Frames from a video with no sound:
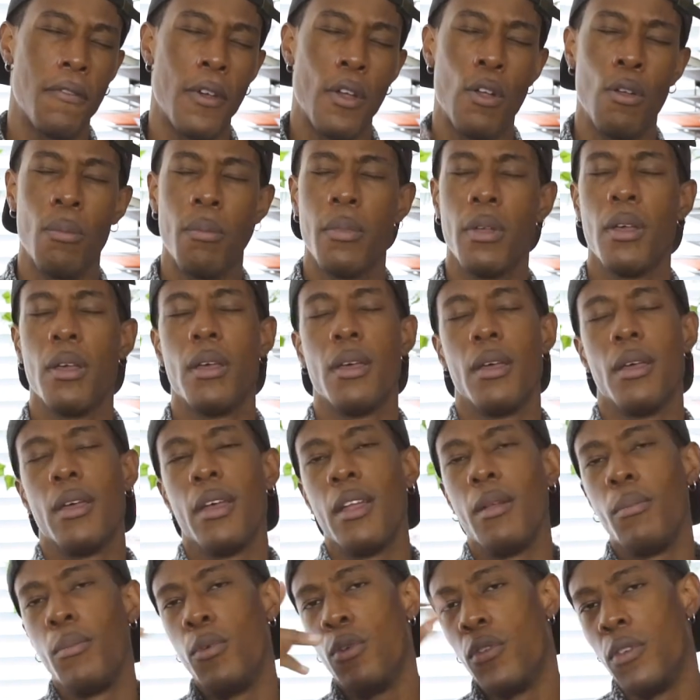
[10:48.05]
film,
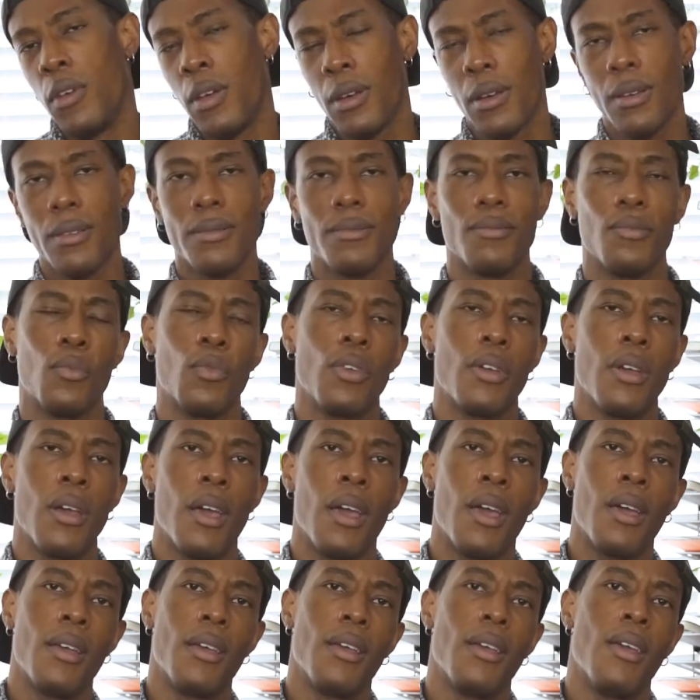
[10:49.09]
and music.
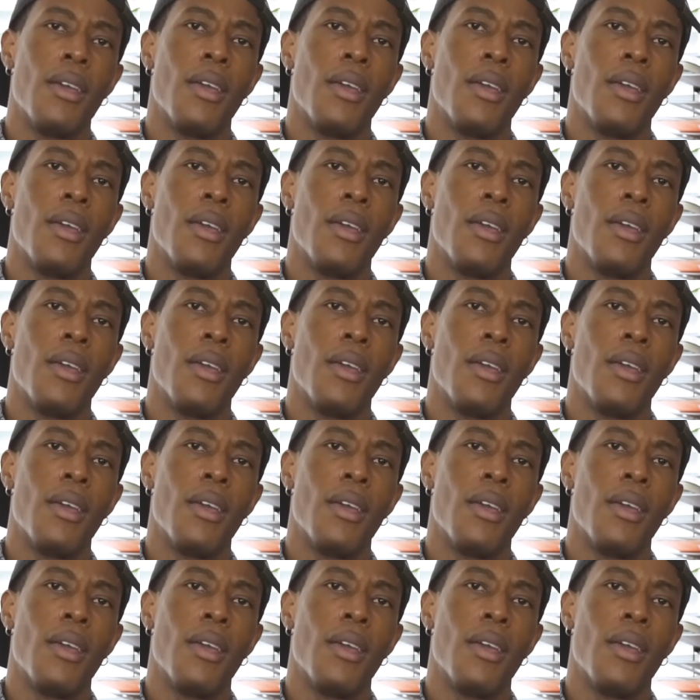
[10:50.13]
Okay.